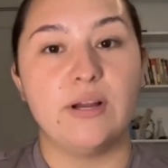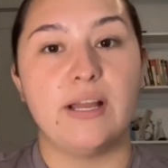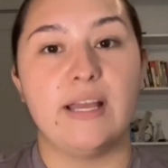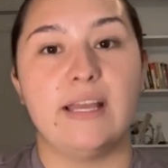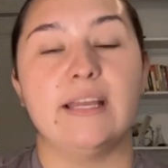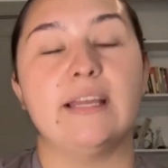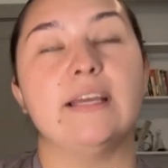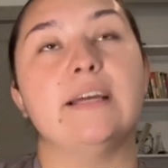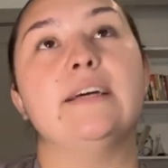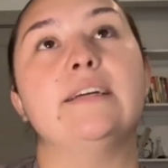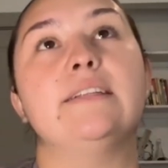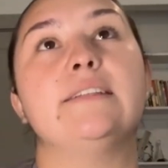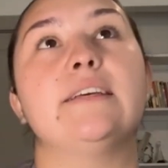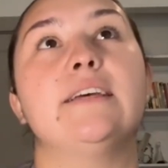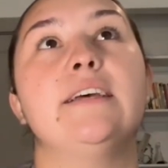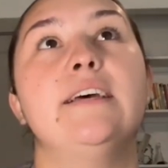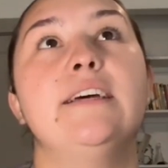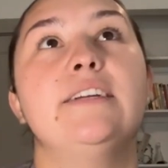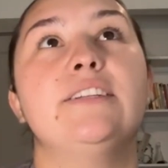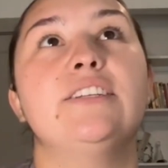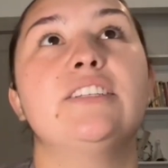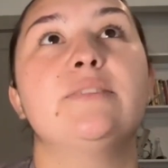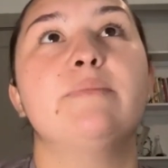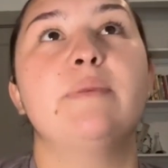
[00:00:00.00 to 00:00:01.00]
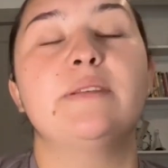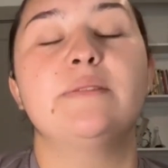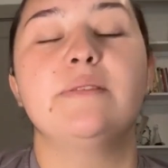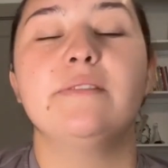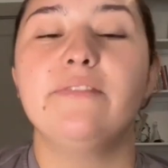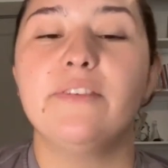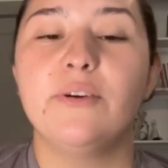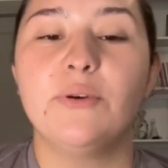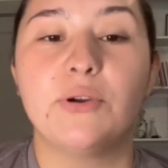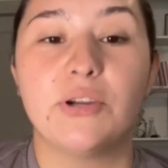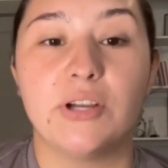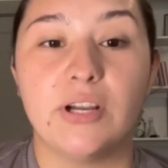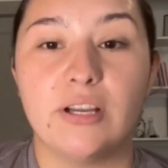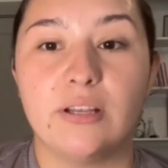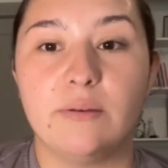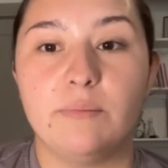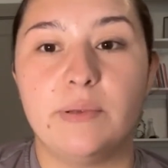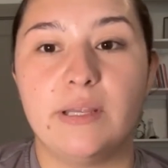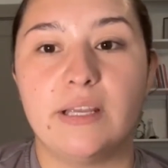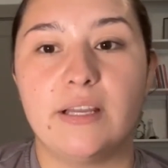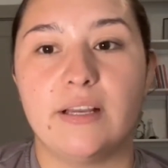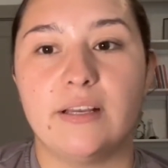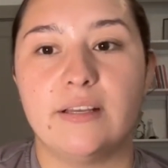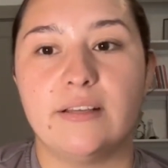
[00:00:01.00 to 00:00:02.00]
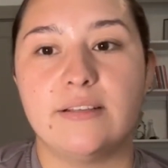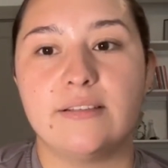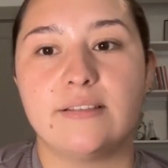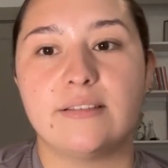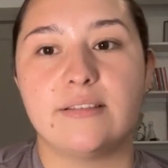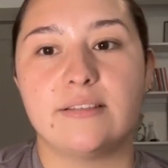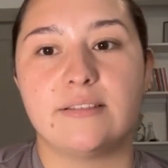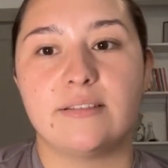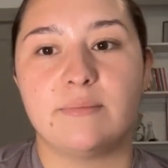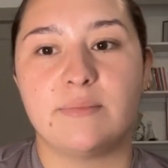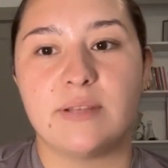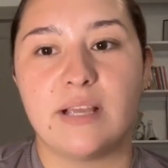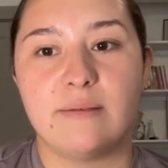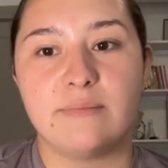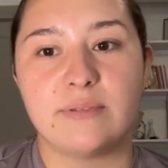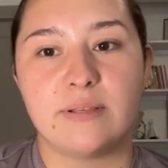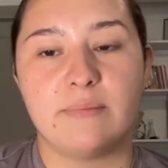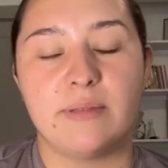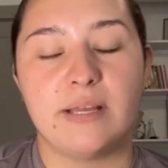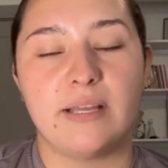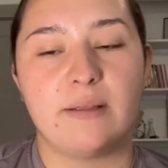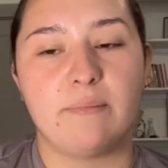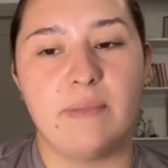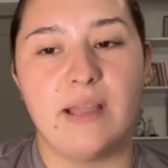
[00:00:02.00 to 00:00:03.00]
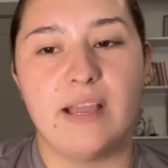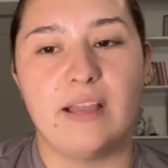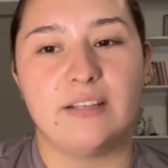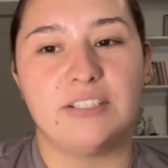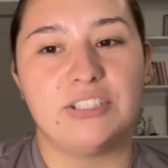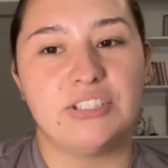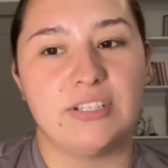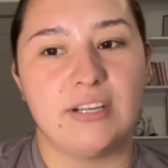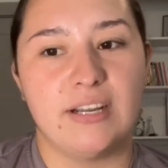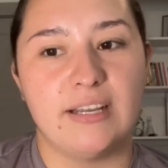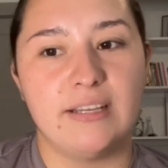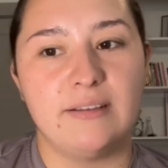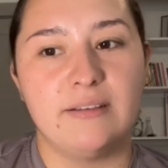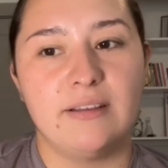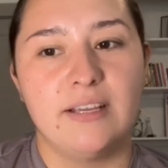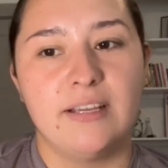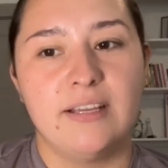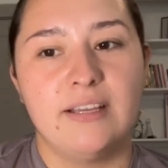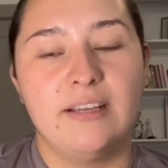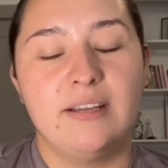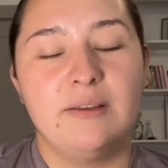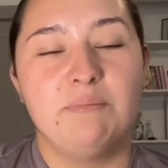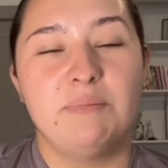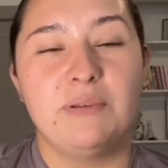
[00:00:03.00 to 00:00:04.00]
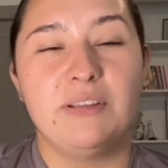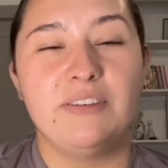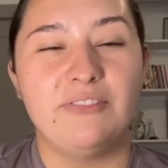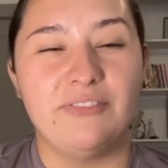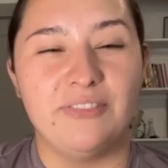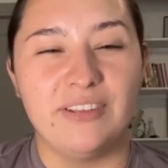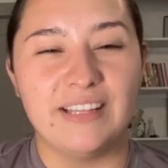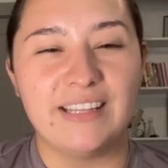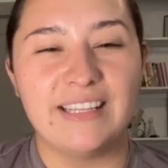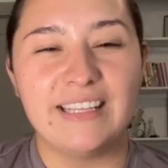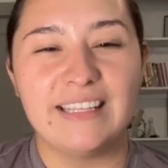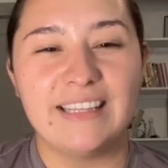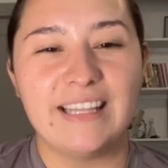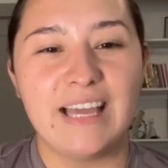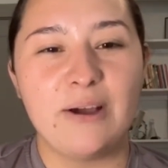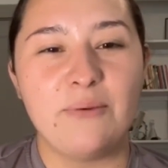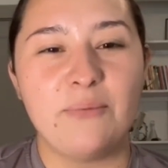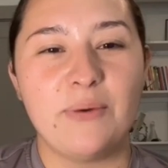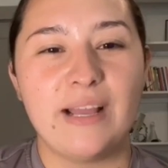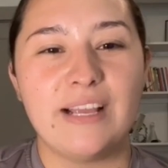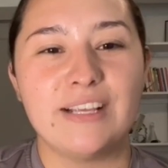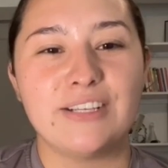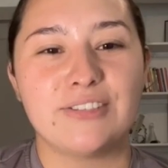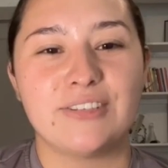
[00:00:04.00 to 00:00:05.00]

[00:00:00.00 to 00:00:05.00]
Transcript: And just makes me feel good, because sometimes I'm like, man, should I be feeling that way?